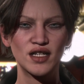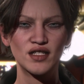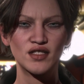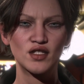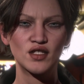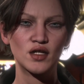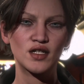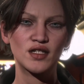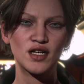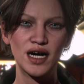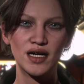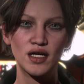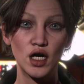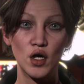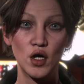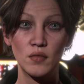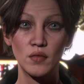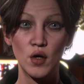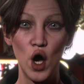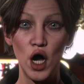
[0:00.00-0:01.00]
as soon as I
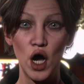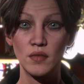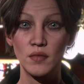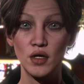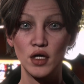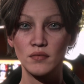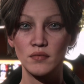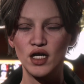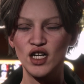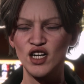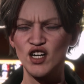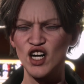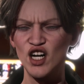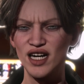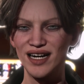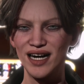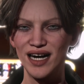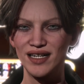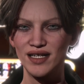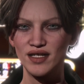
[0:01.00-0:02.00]
know more, but be sure
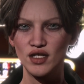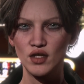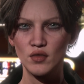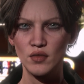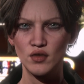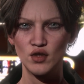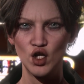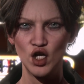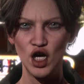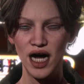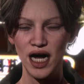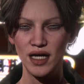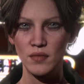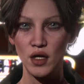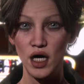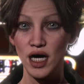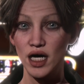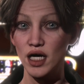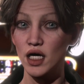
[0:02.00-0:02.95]
to like and subscribe.